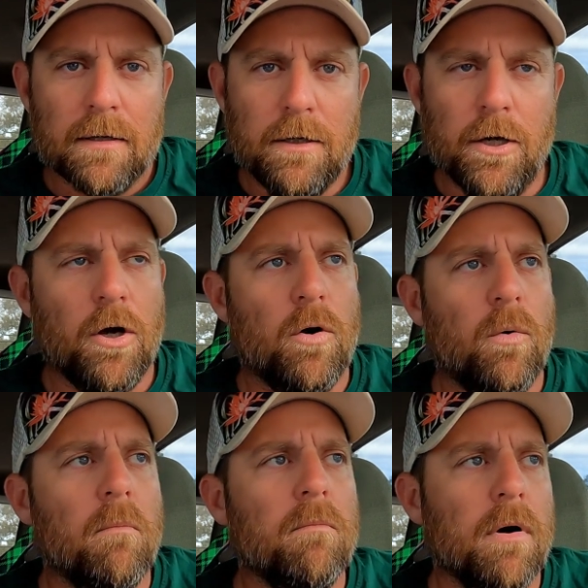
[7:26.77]
you
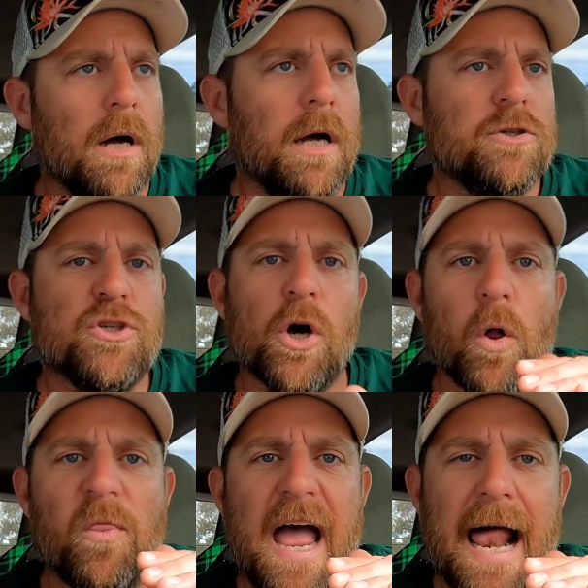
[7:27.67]
know,
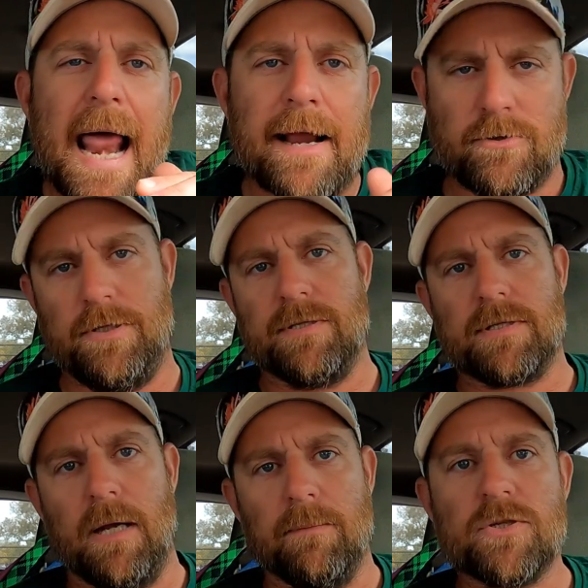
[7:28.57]
dulled that action
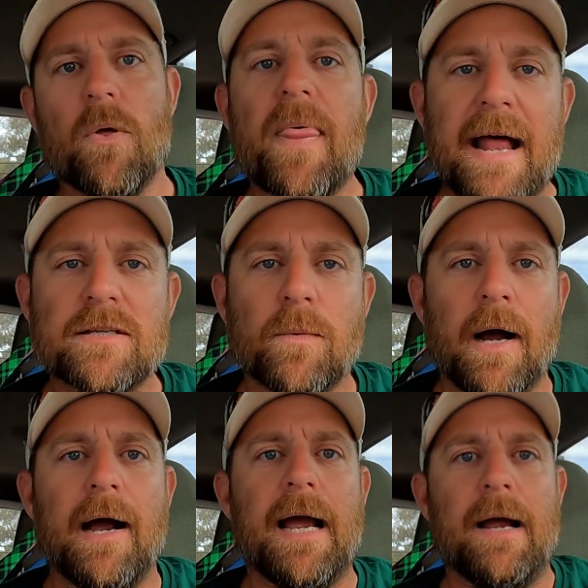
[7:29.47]
some. So that's
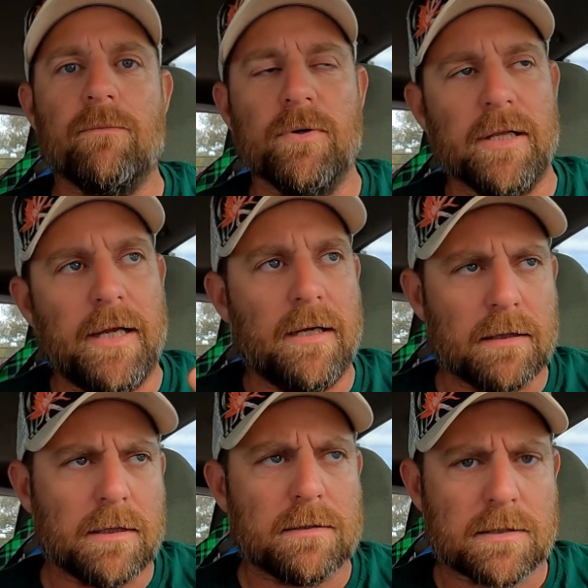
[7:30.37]
why I really
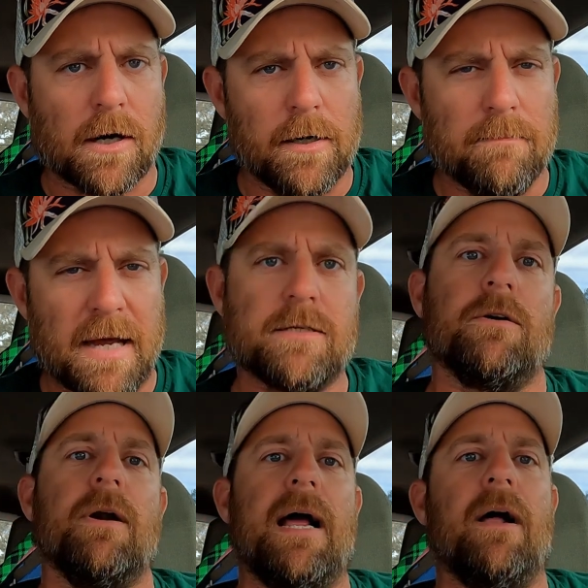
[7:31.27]
started messing
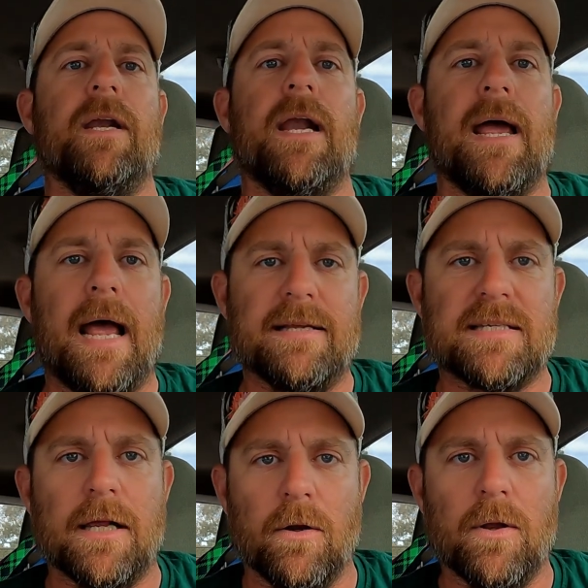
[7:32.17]
around, and I
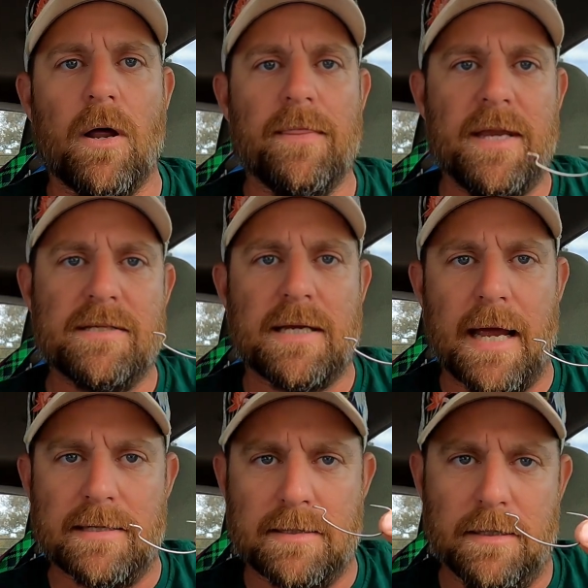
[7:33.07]
settled on these
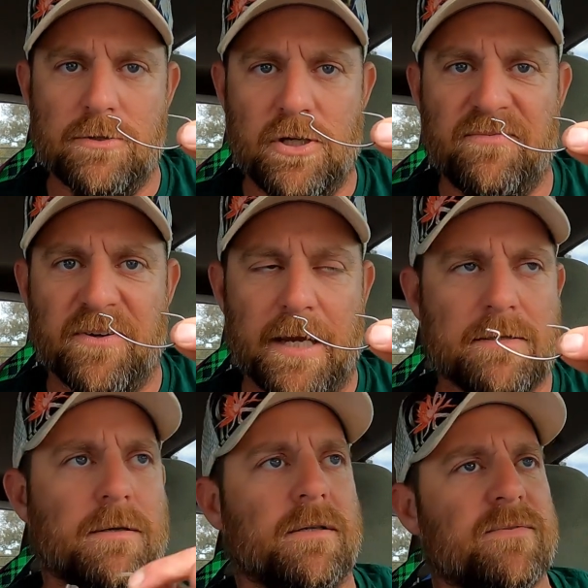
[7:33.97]
guys, the G
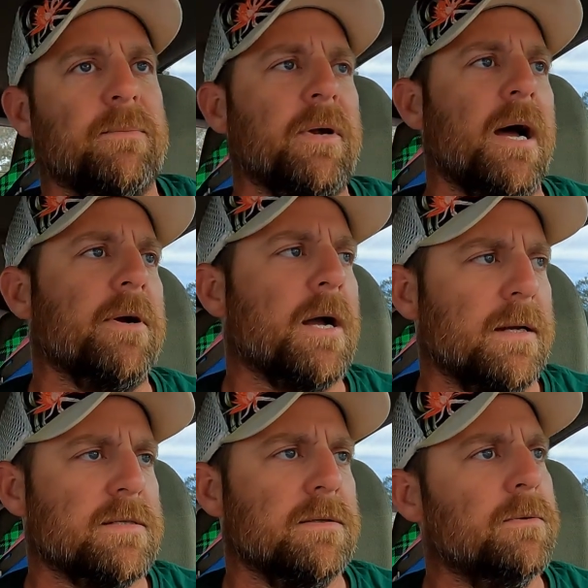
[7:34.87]
Finesse hooks from
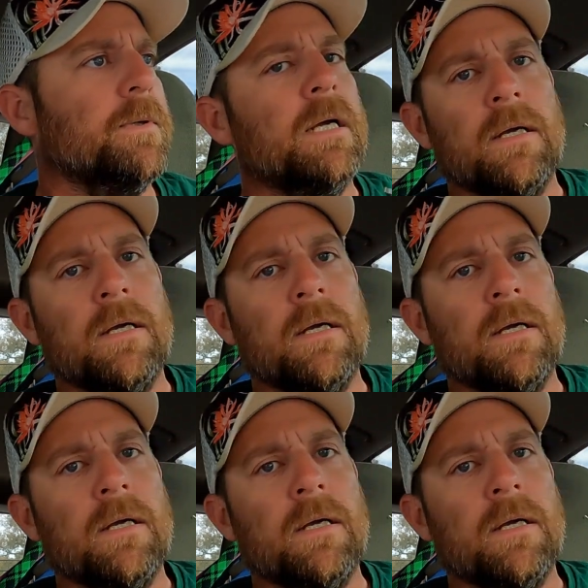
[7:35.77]
Gamakatsu.